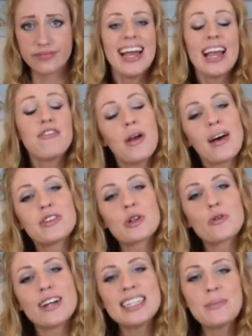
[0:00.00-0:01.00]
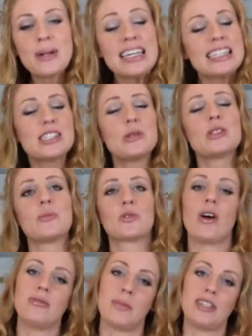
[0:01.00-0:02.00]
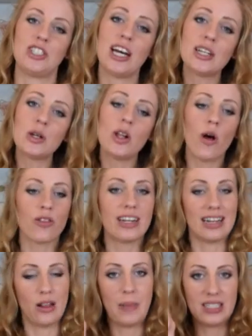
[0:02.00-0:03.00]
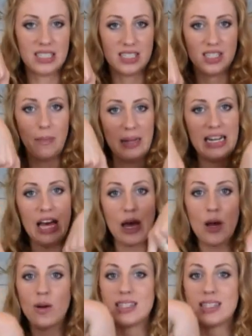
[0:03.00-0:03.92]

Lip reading: If you haven't already, please do subscribe to my channel on the little button below.